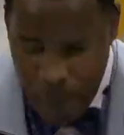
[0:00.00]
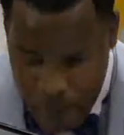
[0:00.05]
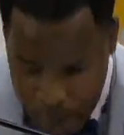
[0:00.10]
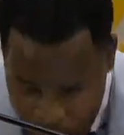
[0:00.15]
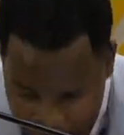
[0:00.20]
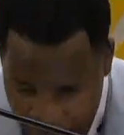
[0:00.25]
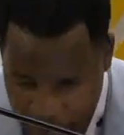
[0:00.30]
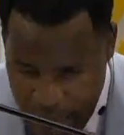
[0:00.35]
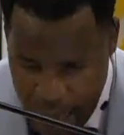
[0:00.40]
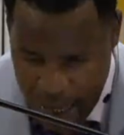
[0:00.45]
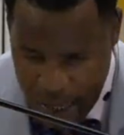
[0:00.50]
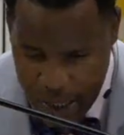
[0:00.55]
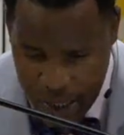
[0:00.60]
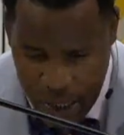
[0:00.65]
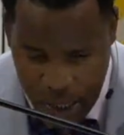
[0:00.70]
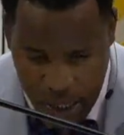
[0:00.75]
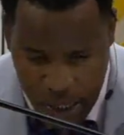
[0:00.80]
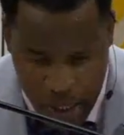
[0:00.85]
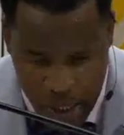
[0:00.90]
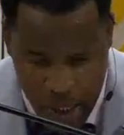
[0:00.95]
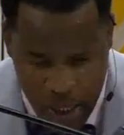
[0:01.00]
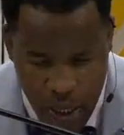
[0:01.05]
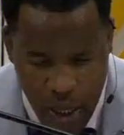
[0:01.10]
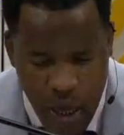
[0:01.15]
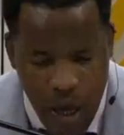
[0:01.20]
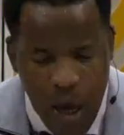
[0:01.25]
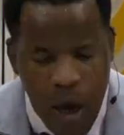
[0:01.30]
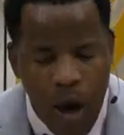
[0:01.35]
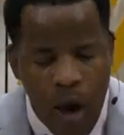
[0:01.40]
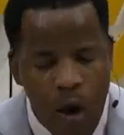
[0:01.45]
man
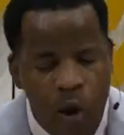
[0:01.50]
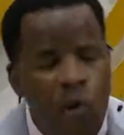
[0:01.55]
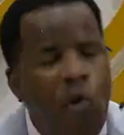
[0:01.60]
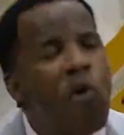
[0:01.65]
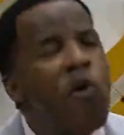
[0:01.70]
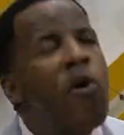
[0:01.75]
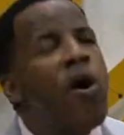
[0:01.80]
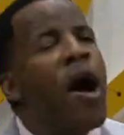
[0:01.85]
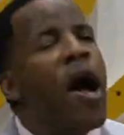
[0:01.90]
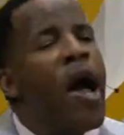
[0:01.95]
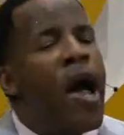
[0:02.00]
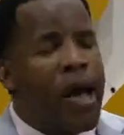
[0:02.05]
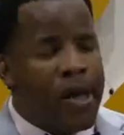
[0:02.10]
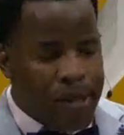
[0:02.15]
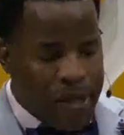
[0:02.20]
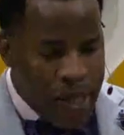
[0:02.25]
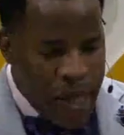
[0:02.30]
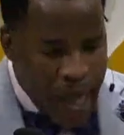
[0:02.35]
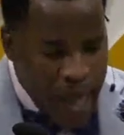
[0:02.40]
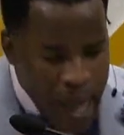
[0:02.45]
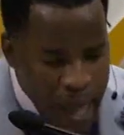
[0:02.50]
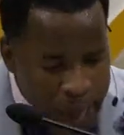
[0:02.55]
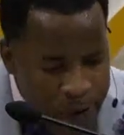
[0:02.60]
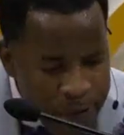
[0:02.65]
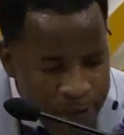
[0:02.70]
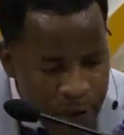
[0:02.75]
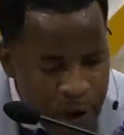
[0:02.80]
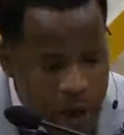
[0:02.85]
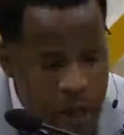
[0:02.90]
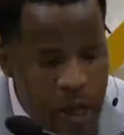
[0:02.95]
who has
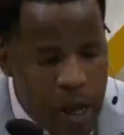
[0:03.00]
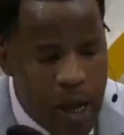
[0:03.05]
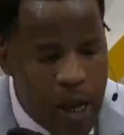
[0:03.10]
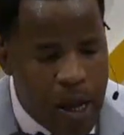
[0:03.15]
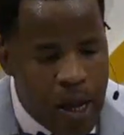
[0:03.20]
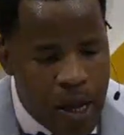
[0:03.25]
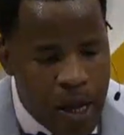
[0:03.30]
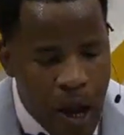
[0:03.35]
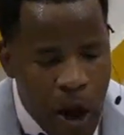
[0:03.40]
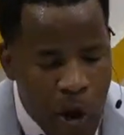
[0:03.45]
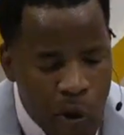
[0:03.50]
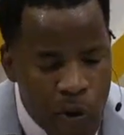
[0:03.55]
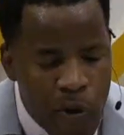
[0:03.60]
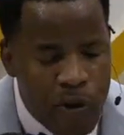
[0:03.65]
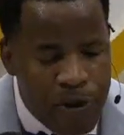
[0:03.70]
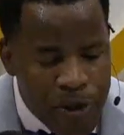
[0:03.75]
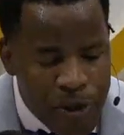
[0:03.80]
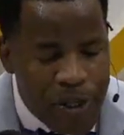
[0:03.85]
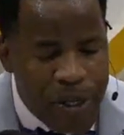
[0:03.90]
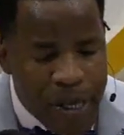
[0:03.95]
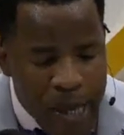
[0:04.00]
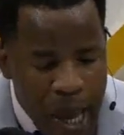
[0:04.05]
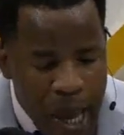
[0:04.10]
ever, who she